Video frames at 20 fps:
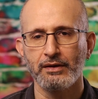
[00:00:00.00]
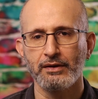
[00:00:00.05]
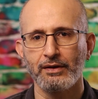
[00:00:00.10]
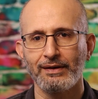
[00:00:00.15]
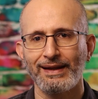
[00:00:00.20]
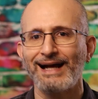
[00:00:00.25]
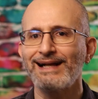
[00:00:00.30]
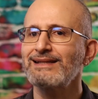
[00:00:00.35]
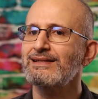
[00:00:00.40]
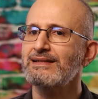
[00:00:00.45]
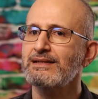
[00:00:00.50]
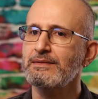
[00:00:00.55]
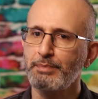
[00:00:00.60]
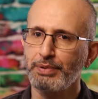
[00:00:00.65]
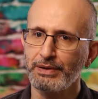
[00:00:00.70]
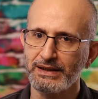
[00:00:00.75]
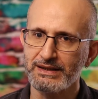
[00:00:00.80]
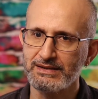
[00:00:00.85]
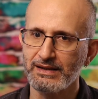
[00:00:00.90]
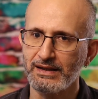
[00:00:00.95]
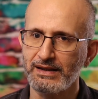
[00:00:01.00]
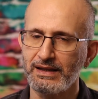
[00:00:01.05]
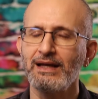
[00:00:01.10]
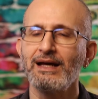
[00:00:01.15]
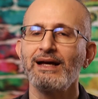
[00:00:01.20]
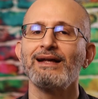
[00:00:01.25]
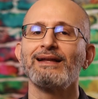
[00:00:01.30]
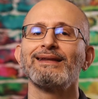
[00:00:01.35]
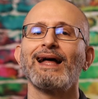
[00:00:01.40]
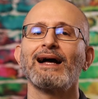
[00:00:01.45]
That's simplicity.
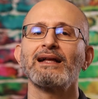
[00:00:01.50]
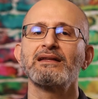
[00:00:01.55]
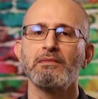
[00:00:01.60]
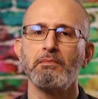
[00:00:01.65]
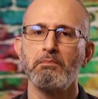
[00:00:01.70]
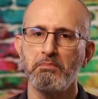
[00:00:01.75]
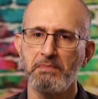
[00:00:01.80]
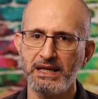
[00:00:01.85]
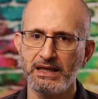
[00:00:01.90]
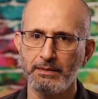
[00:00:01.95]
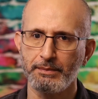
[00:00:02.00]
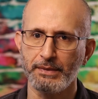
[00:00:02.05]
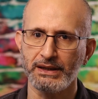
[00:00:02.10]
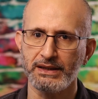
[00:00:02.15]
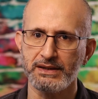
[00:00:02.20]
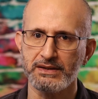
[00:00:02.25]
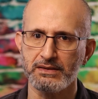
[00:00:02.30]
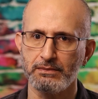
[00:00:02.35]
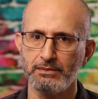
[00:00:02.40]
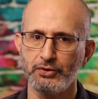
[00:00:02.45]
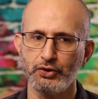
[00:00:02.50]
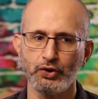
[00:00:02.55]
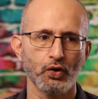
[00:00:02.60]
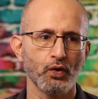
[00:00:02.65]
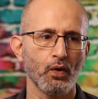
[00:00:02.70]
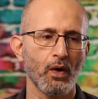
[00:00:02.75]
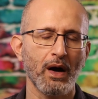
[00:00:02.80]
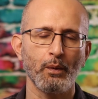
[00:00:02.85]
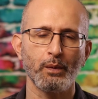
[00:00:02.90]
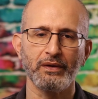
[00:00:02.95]
That's minimalism. You
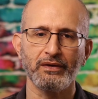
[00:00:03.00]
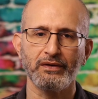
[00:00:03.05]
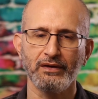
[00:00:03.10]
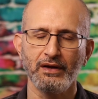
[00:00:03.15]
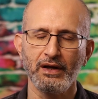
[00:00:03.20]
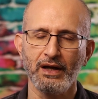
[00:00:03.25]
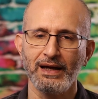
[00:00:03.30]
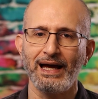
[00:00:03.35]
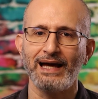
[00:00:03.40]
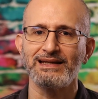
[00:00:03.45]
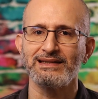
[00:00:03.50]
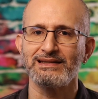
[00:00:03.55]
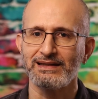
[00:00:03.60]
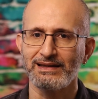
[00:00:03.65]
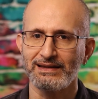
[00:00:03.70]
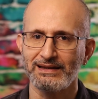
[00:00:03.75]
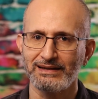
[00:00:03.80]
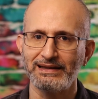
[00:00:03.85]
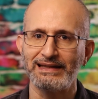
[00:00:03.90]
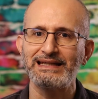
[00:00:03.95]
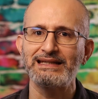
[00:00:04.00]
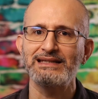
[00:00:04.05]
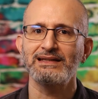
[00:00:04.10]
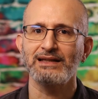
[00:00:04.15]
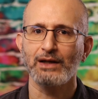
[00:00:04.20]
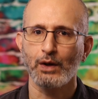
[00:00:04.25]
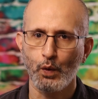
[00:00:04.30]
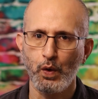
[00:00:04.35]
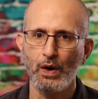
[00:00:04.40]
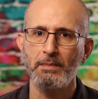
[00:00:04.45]
go out with as least
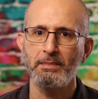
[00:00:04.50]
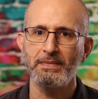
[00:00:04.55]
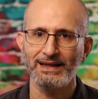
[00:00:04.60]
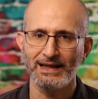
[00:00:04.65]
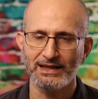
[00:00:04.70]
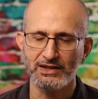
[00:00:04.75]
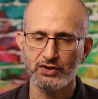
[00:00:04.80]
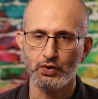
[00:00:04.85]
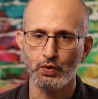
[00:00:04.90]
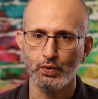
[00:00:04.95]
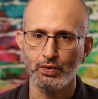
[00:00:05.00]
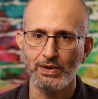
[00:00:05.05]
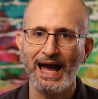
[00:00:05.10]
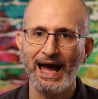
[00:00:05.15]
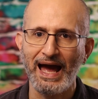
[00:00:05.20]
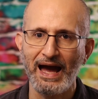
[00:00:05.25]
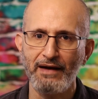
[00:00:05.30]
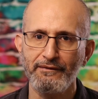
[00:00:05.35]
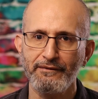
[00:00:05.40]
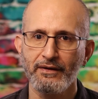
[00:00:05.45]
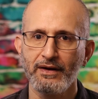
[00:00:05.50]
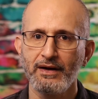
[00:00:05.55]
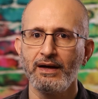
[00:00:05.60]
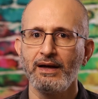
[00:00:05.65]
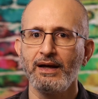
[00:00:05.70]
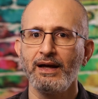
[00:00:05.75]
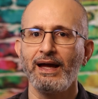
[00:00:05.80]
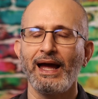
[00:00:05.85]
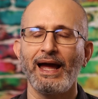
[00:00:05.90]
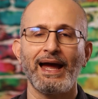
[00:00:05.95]
equipment as you have,
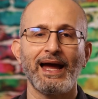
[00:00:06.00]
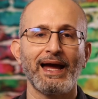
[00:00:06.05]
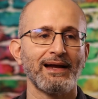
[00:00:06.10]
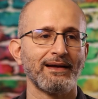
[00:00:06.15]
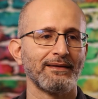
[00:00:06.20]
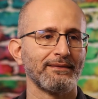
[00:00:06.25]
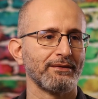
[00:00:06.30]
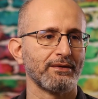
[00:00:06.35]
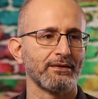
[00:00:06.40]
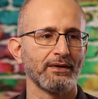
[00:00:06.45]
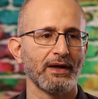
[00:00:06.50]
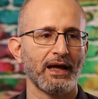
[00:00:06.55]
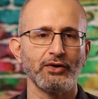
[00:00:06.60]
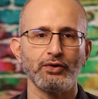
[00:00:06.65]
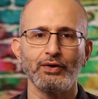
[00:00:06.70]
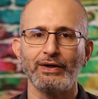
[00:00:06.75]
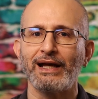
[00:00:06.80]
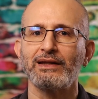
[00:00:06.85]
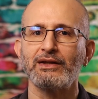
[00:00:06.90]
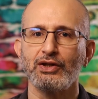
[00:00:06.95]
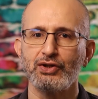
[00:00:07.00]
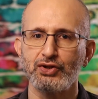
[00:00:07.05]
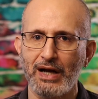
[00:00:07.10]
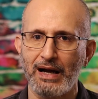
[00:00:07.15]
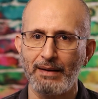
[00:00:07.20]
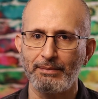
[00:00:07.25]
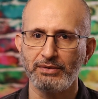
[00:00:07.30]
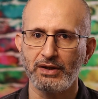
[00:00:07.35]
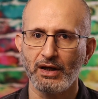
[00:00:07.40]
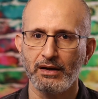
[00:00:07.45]
and you get the
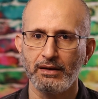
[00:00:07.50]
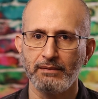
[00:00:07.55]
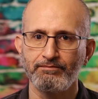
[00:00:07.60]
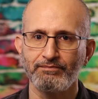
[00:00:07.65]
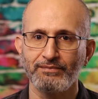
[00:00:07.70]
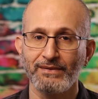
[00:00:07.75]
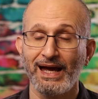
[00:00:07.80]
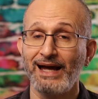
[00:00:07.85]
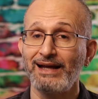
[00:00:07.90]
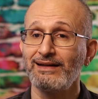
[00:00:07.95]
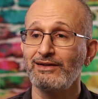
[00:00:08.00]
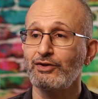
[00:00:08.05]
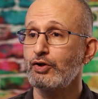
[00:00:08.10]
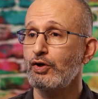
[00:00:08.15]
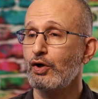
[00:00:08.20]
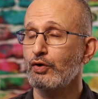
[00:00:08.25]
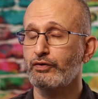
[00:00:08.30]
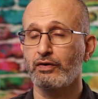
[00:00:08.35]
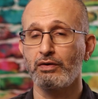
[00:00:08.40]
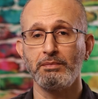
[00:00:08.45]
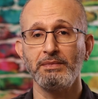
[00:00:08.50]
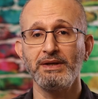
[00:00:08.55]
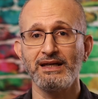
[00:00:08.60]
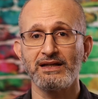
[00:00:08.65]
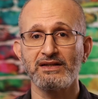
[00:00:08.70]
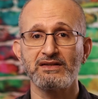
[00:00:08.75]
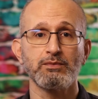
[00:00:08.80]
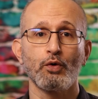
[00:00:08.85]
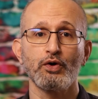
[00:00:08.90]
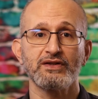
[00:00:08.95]
job done. And to me,
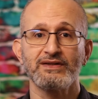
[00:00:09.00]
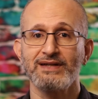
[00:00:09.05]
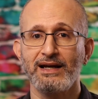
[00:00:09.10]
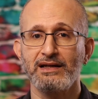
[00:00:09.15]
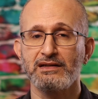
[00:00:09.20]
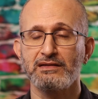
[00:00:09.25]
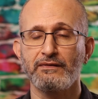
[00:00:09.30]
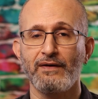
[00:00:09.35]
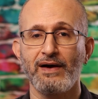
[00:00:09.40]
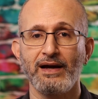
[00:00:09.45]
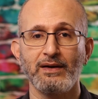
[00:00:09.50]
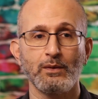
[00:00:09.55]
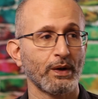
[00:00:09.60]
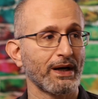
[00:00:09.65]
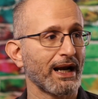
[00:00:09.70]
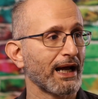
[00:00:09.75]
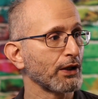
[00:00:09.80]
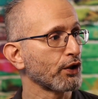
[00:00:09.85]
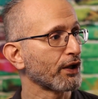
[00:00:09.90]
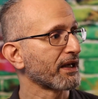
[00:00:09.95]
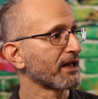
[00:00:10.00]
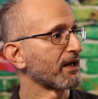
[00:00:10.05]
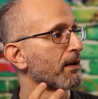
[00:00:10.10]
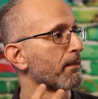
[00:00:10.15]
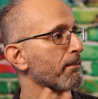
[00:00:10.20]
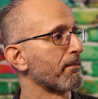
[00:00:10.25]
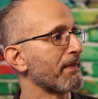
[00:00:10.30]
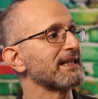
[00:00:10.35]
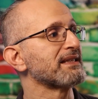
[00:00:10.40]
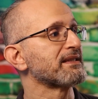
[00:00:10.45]
it's more satisfying when I look at an
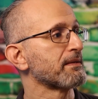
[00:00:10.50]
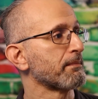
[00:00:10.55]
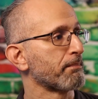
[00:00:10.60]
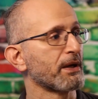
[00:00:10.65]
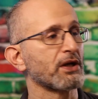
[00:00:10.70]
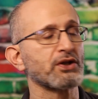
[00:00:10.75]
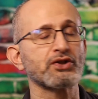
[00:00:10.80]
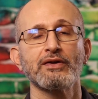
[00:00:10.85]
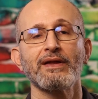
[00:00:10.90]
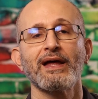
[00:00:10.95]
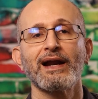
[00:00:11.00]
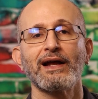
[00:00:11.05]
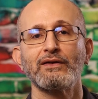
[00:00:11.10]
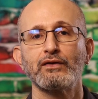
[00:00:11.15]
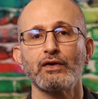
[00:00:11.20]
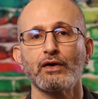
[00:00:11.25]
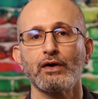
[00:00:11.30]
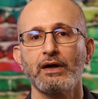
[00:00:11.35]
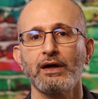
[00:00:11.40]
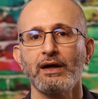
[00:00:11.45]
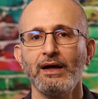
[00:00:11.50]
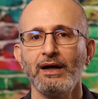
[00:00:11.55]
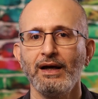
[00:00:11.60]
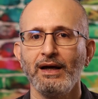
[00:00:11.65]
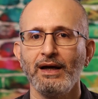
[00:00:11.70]
amazing picture that I took,